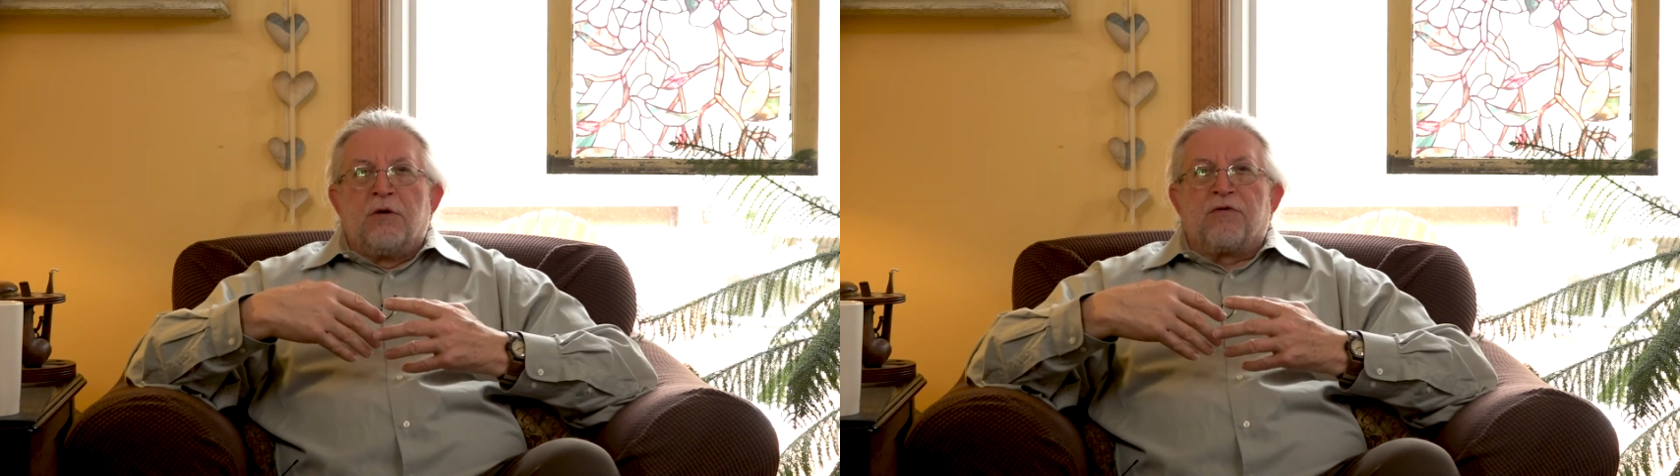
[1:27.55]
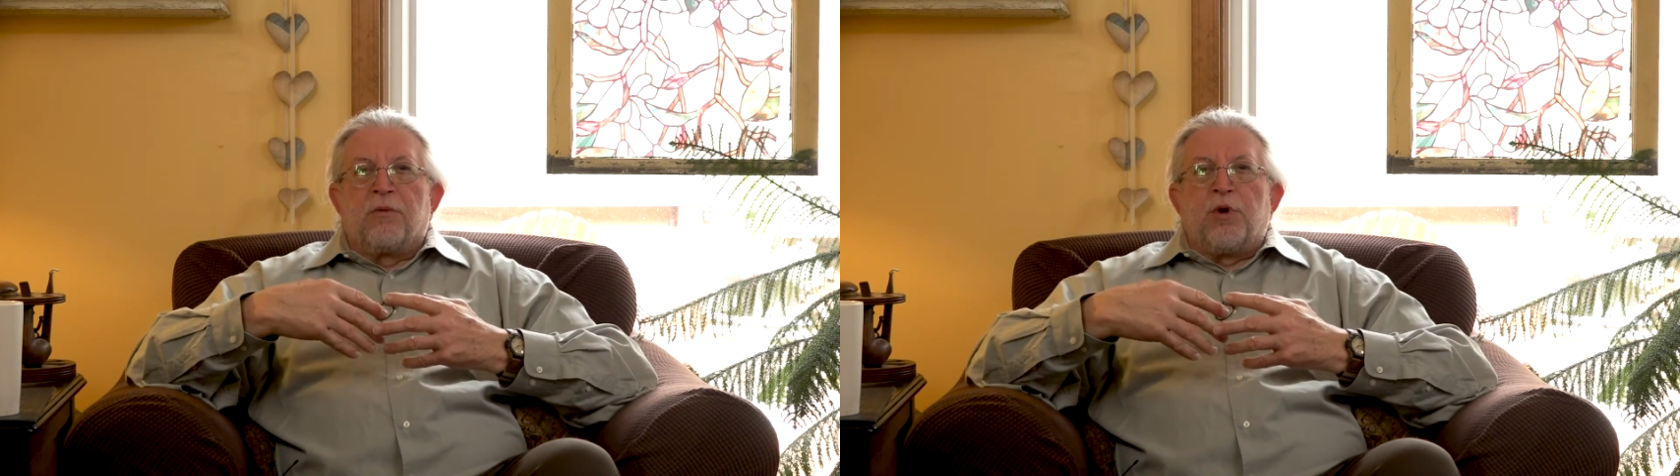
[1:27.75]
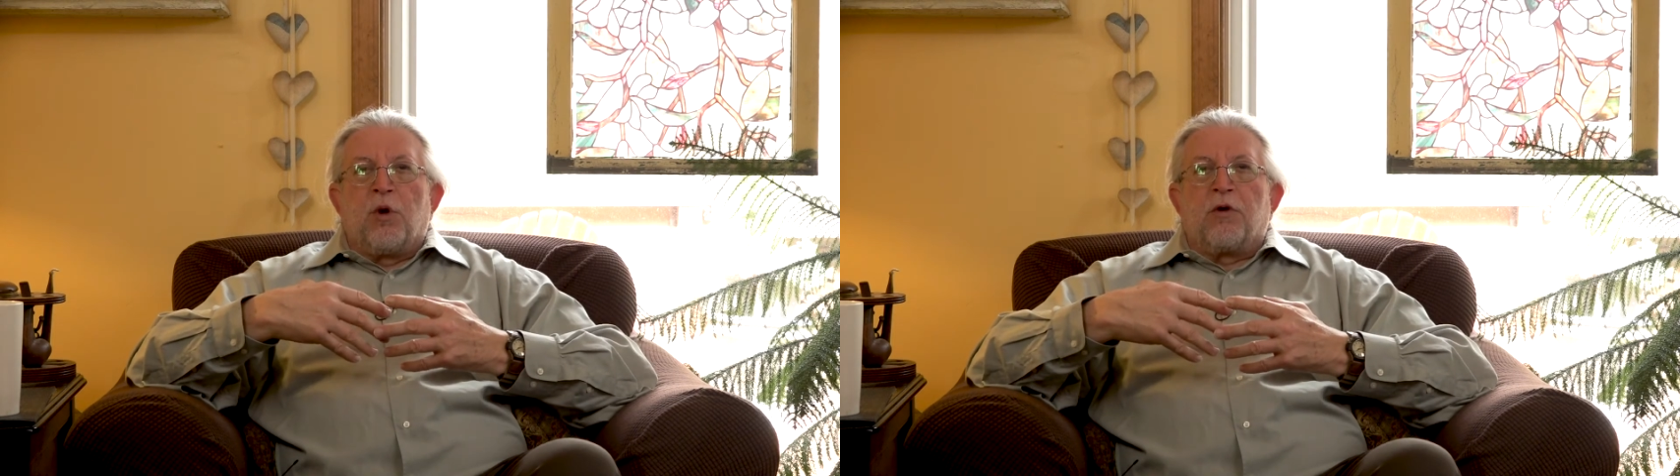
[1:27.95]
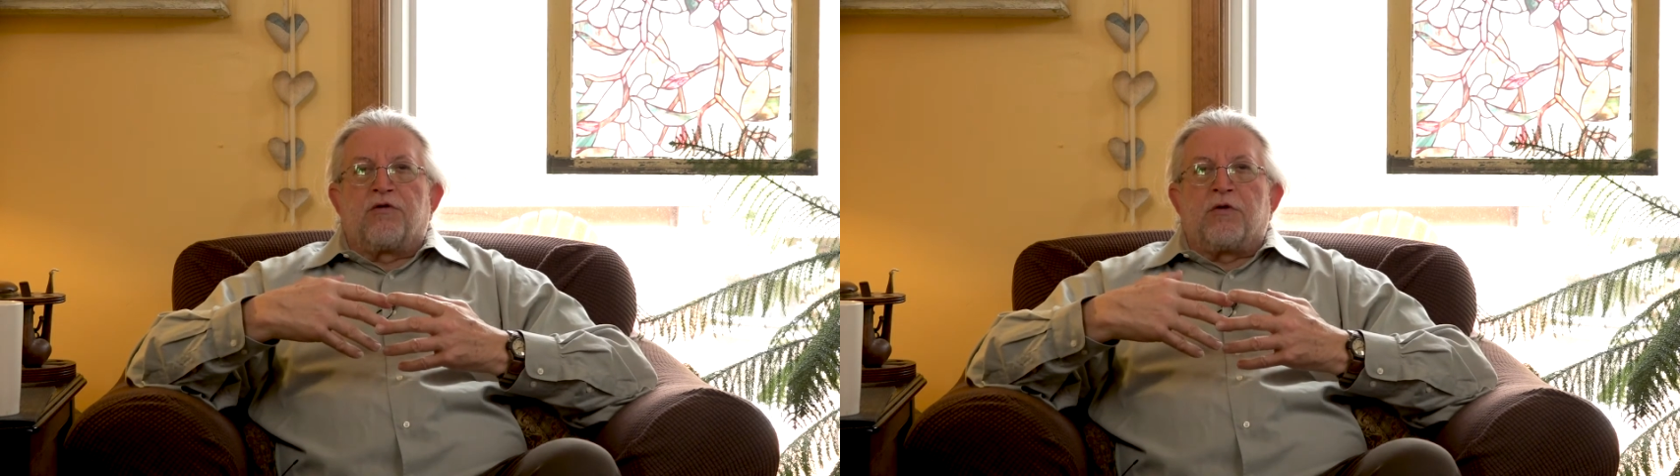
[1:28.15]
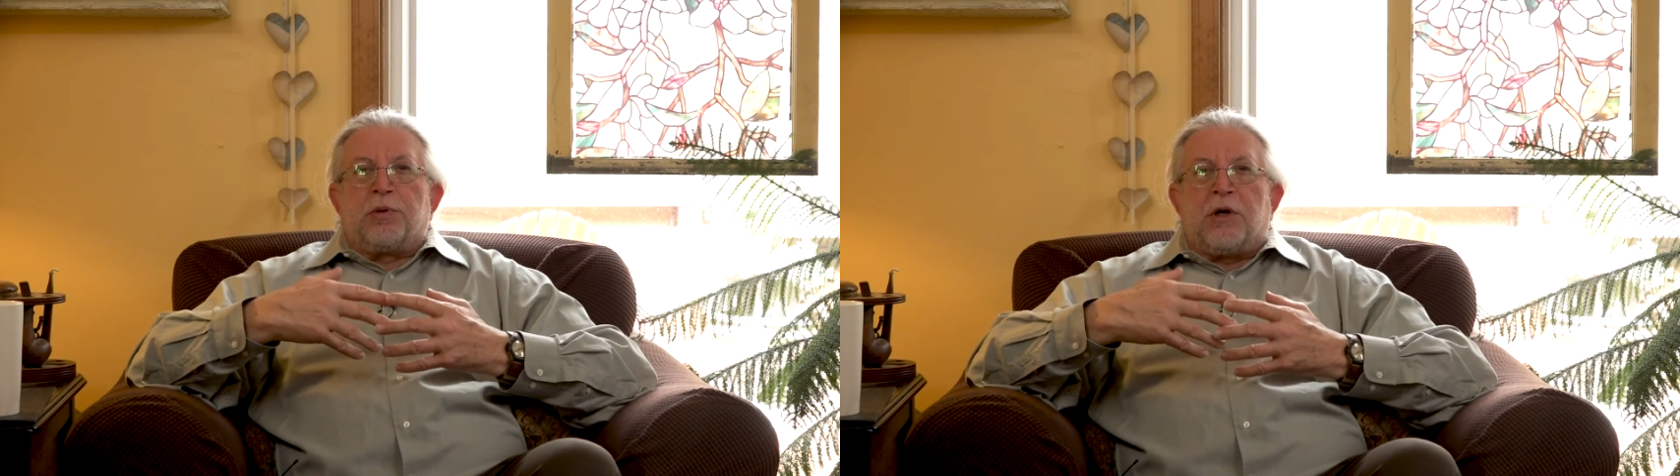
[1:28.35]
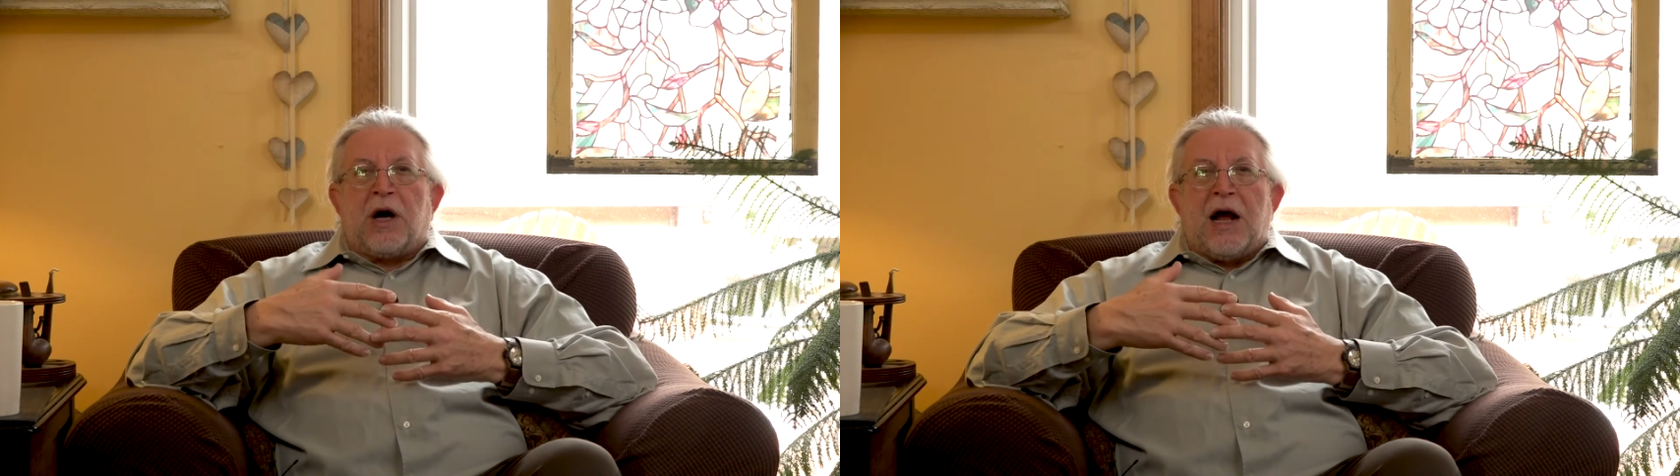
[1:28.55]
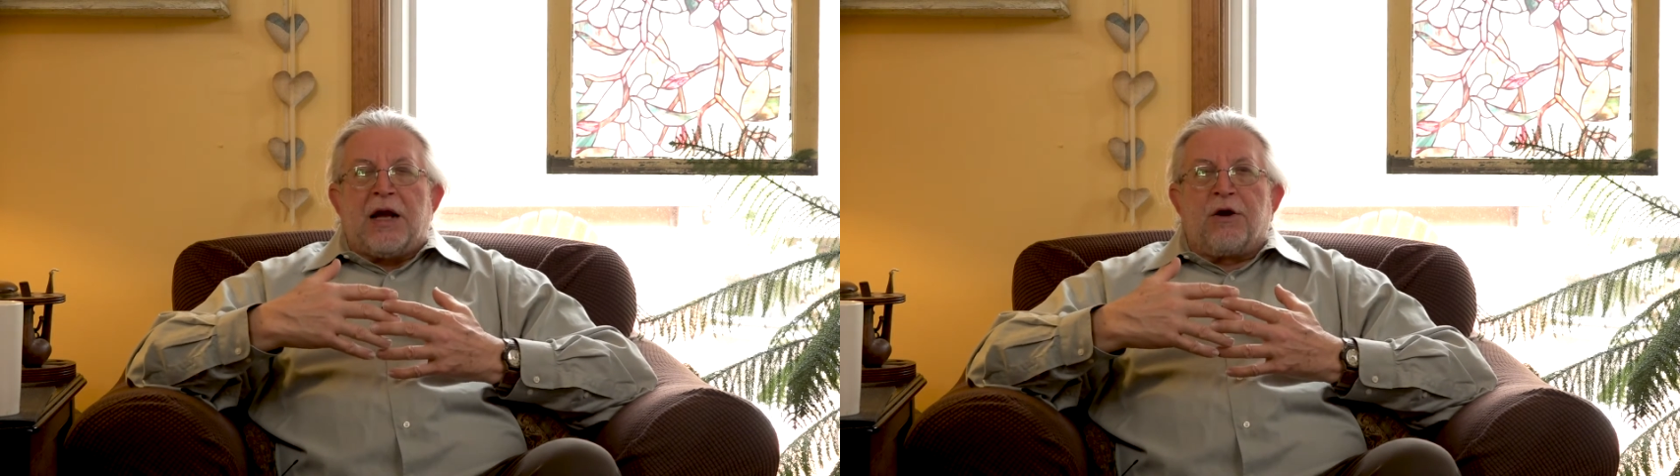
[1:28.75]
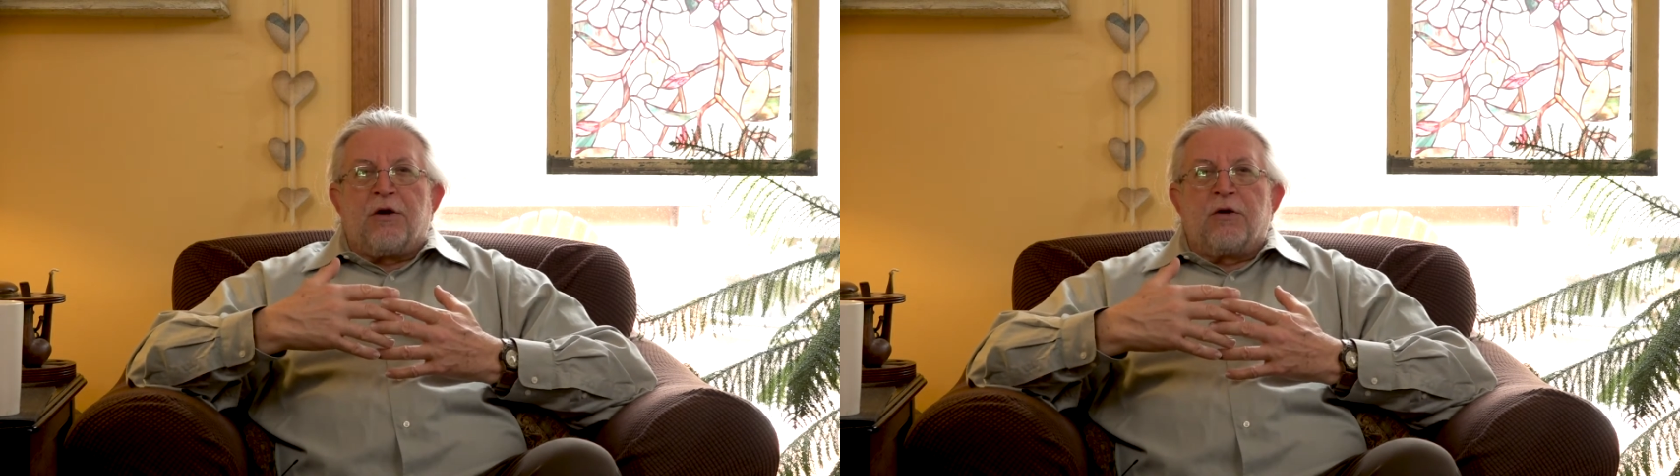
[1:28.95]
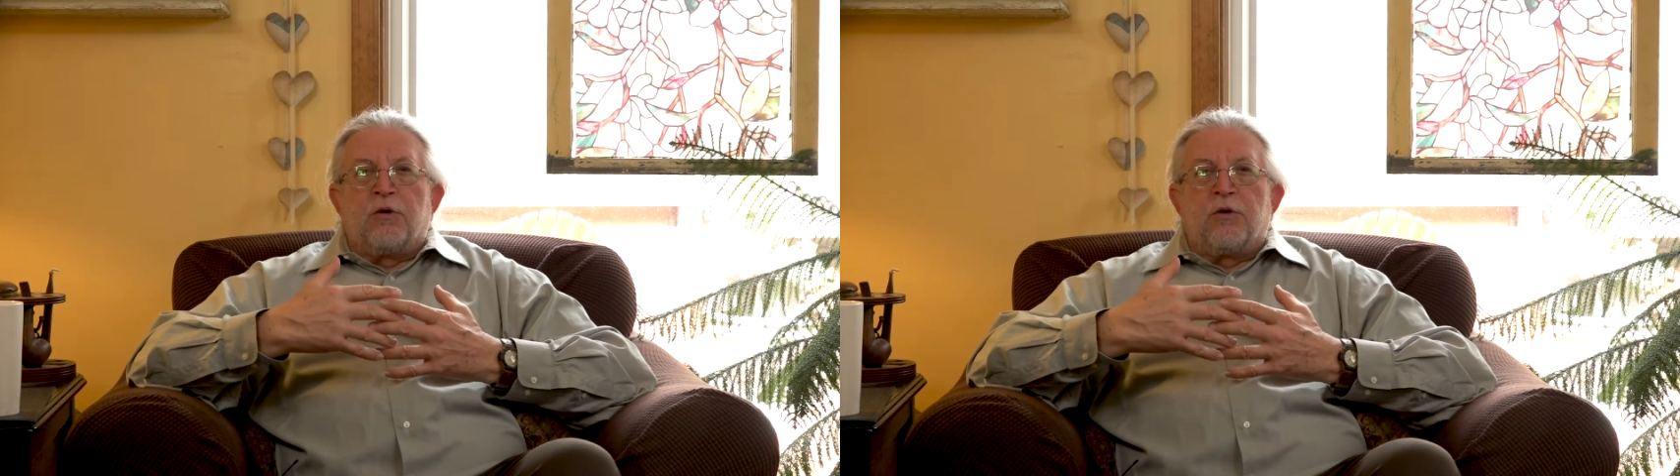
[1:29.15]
from your supplier